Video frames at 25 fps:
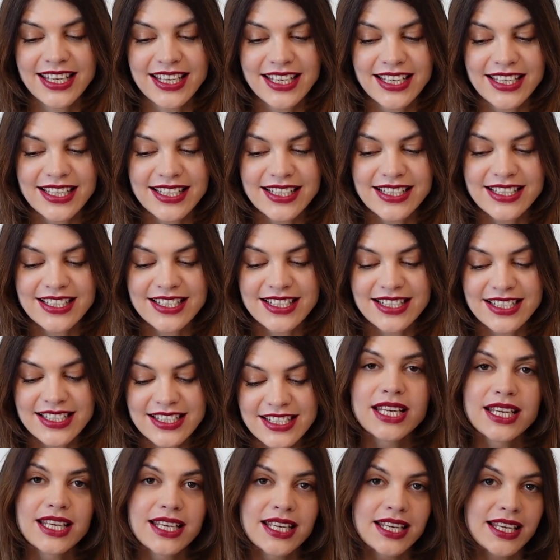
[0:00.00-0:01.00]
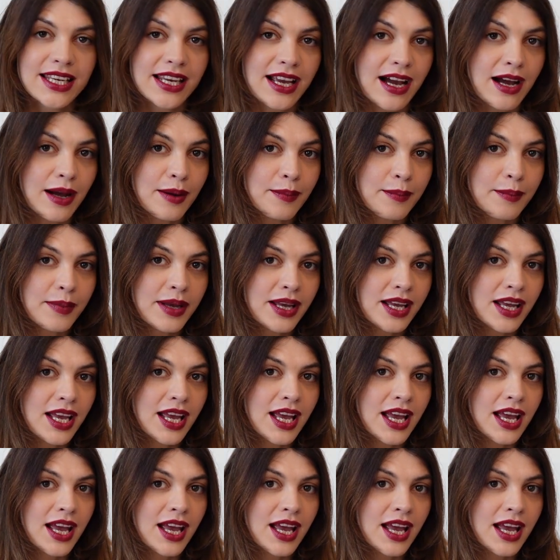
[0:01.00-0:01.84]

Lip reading: is Guillam.